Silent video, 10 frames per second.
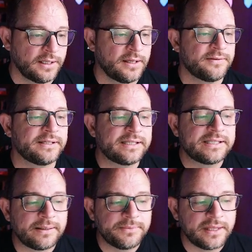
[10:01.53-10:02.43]
This is
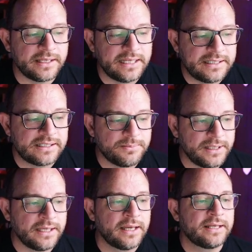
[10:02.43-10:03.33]
something that needs to
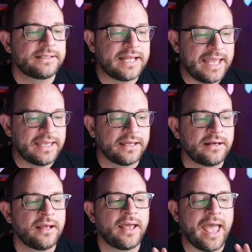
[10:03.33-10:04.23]
be taken
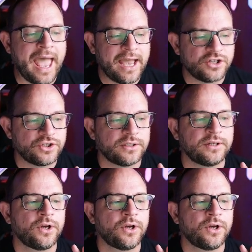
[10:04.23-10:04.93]
action